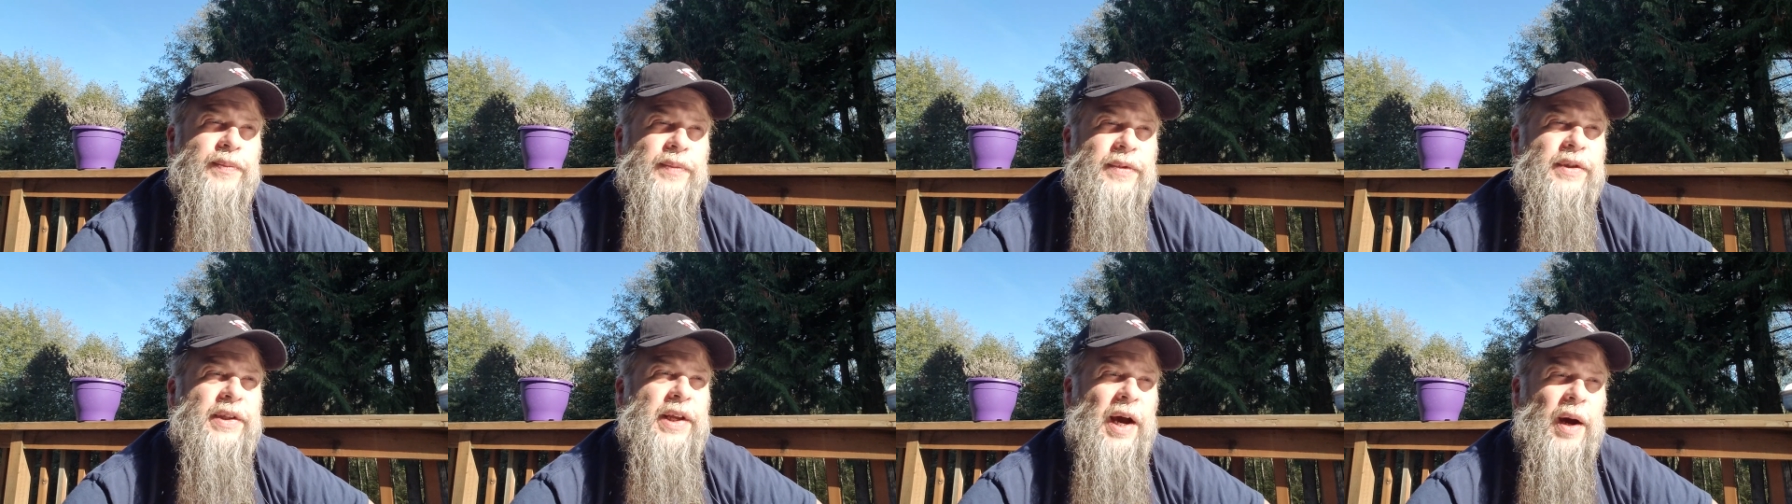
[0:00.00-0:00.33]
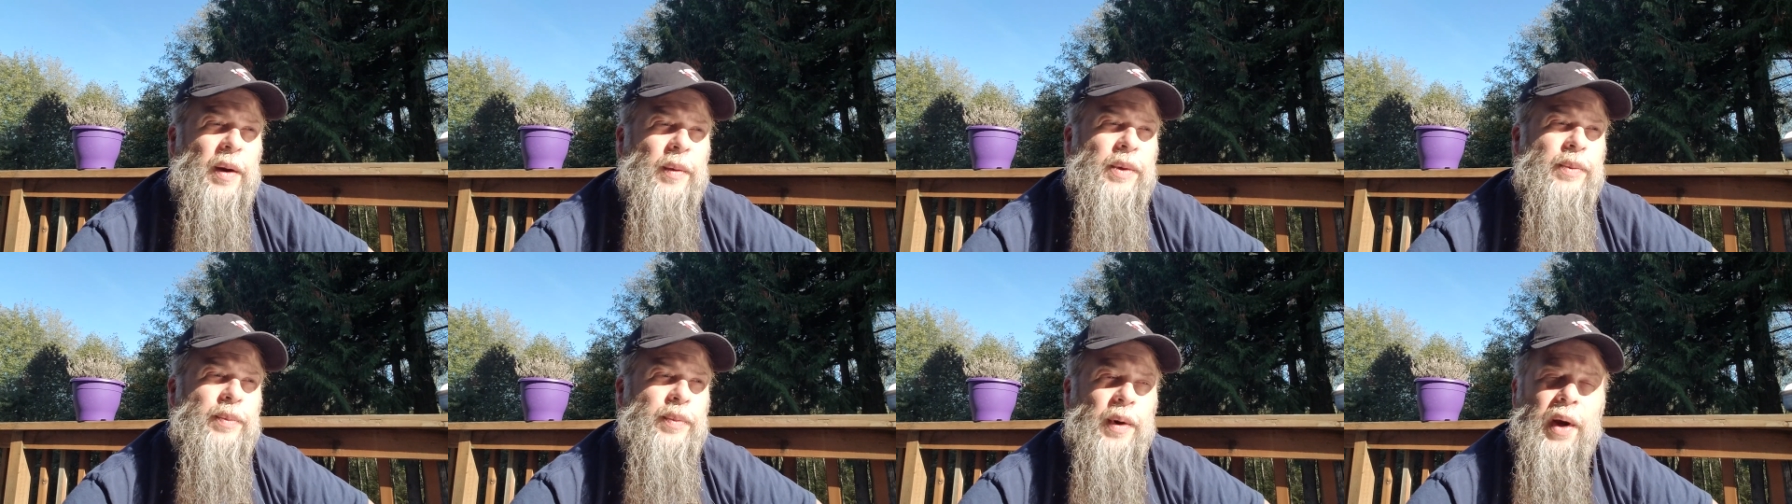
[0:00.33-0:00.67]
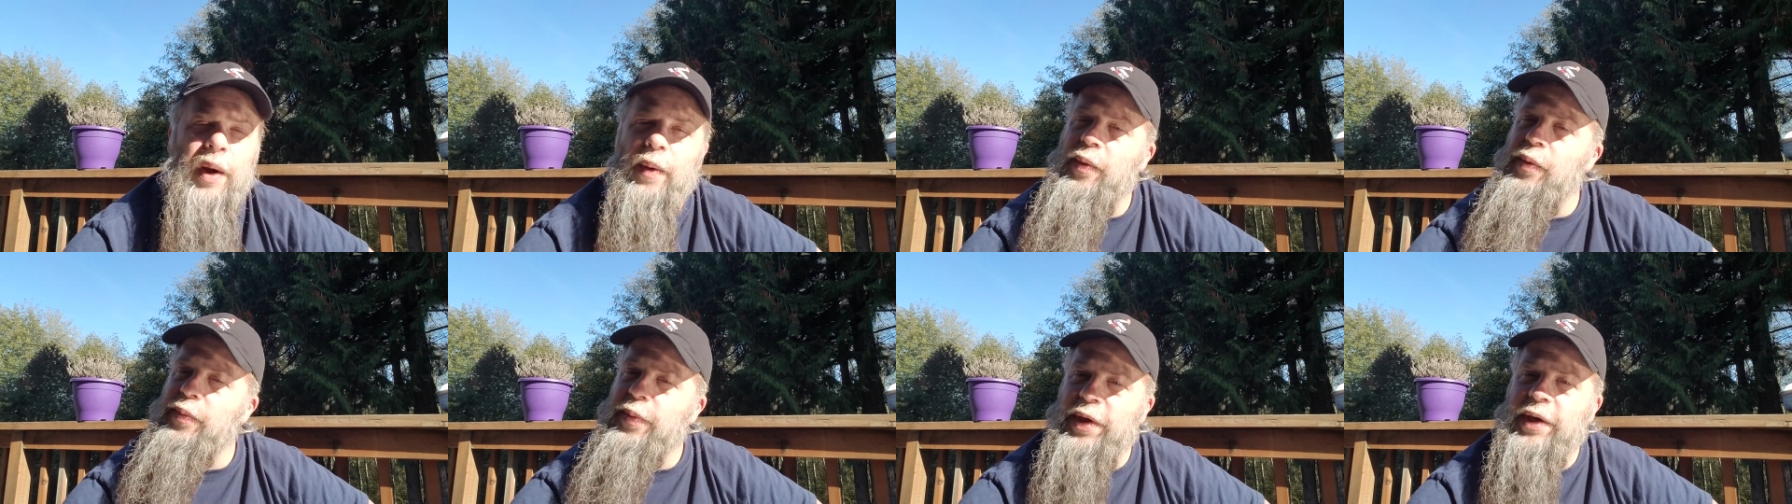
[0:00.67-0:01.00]
That would
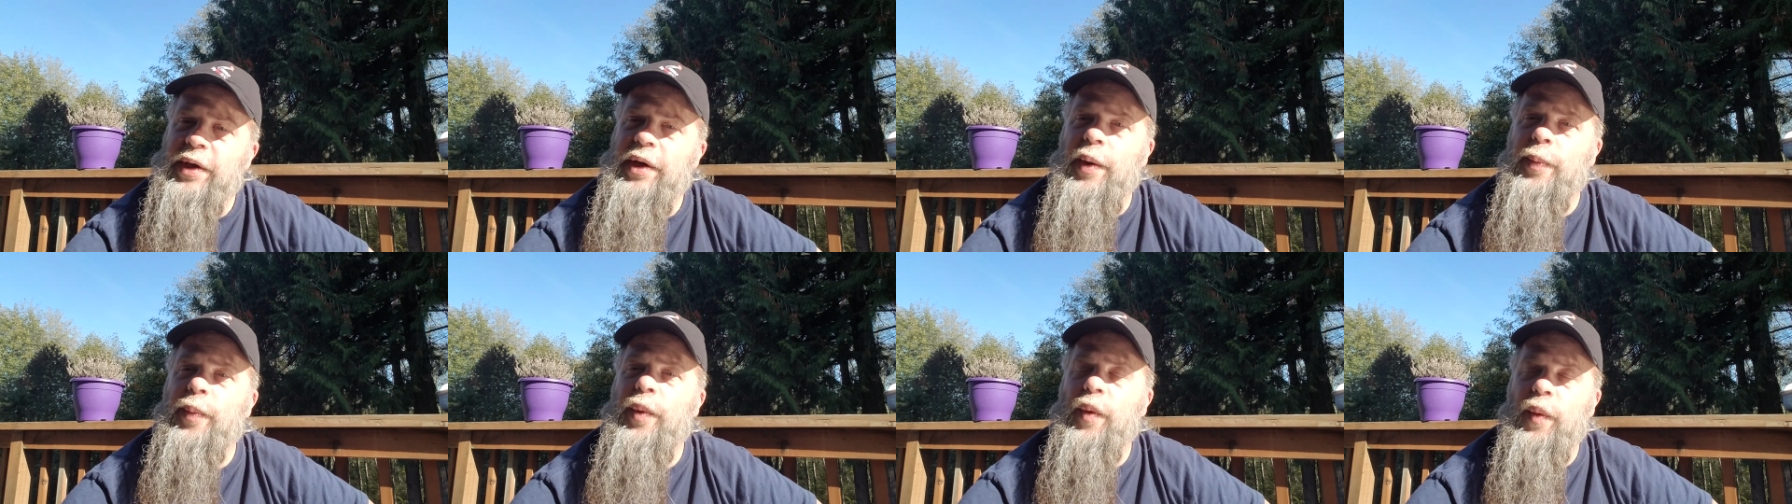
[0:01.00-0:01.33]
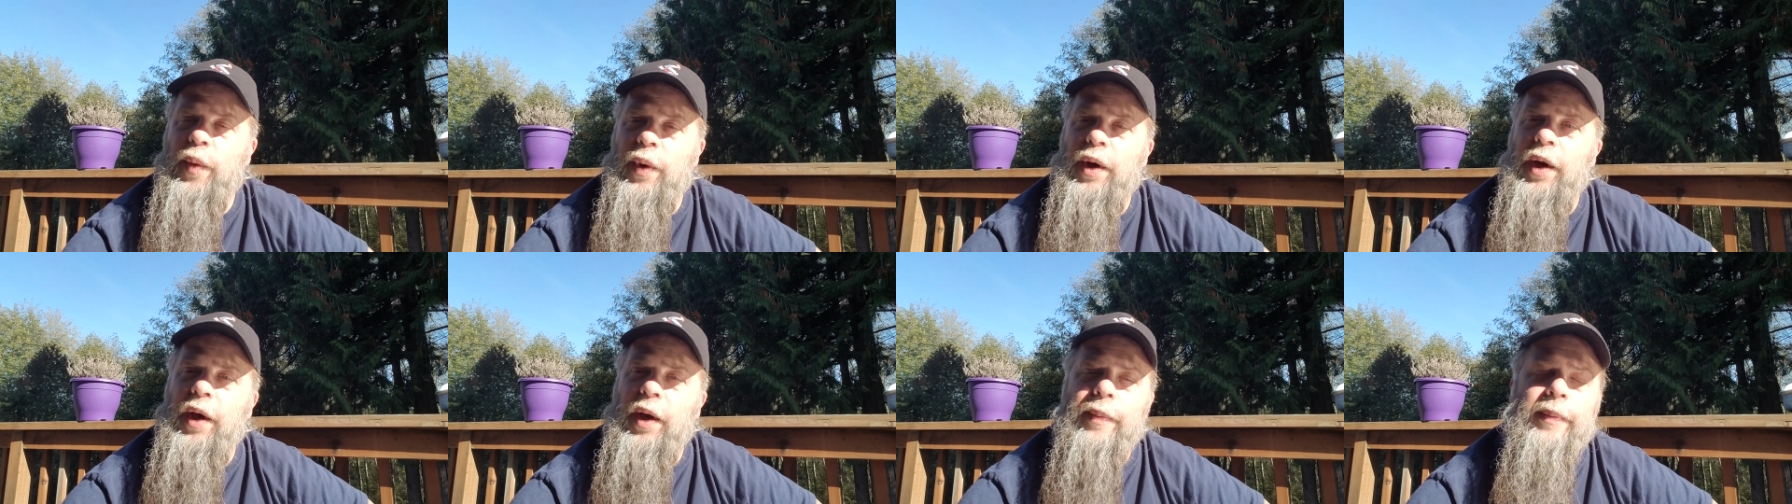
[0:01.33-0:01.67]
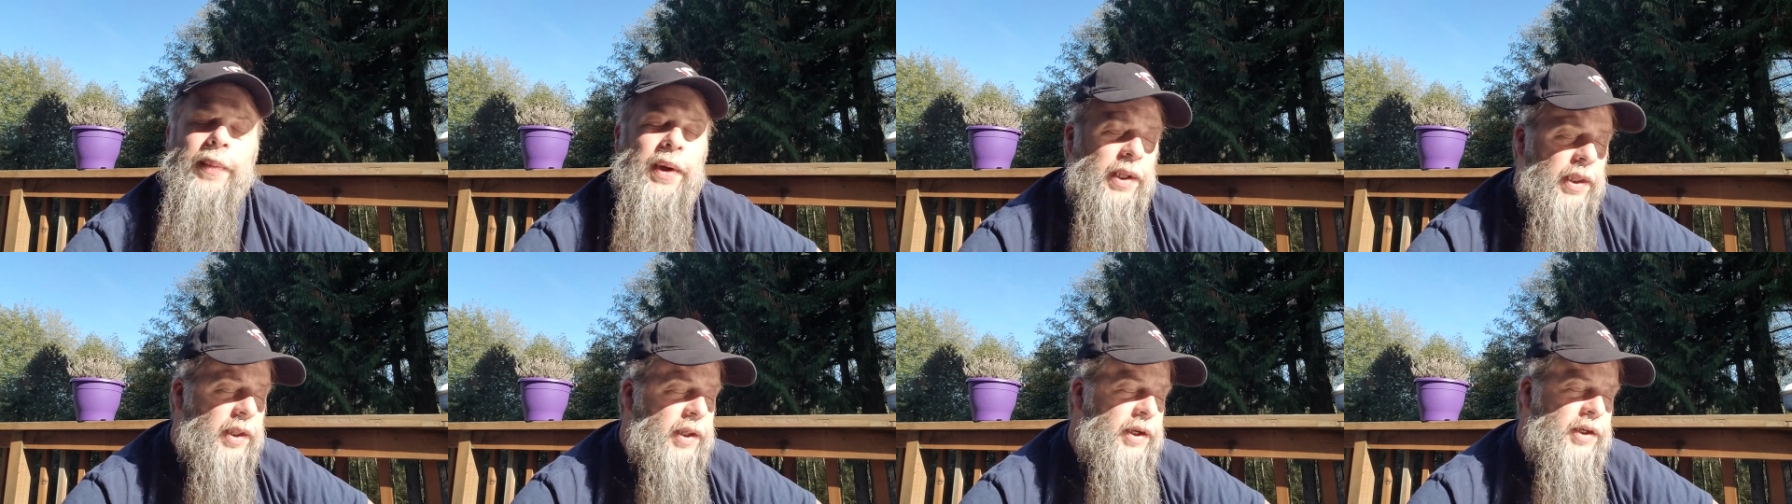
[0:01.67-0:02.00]
probably be number one on
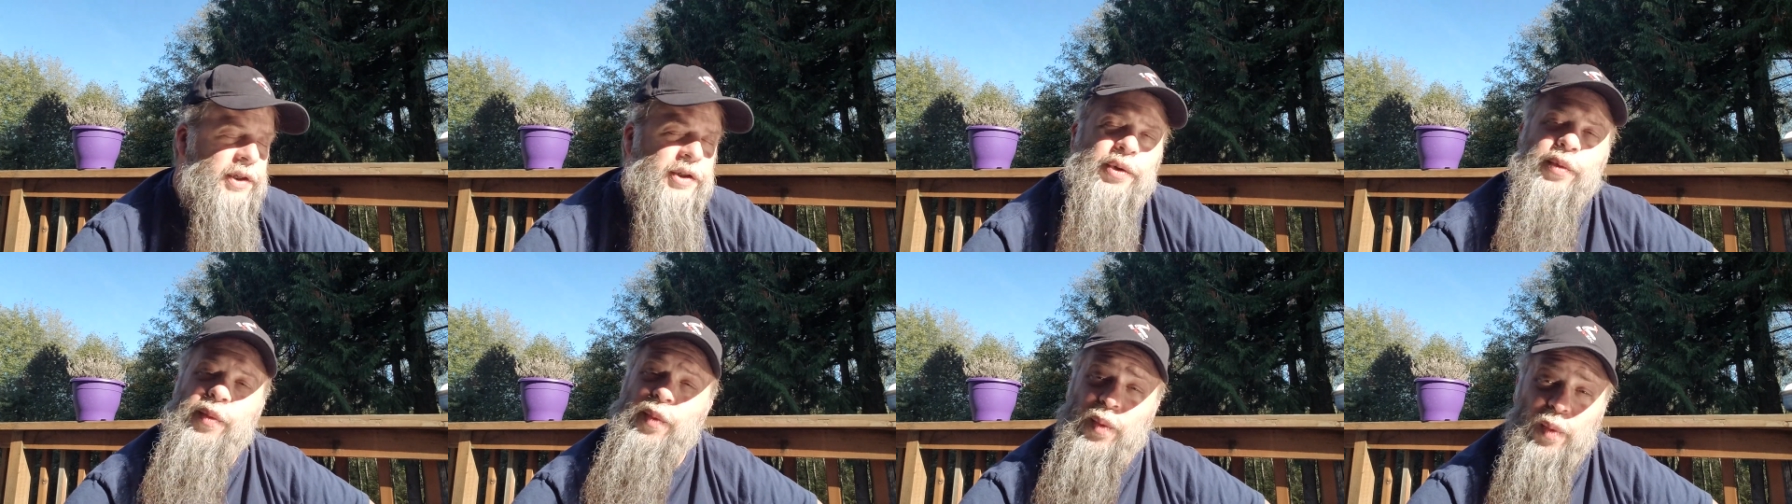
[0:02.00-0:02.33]
my list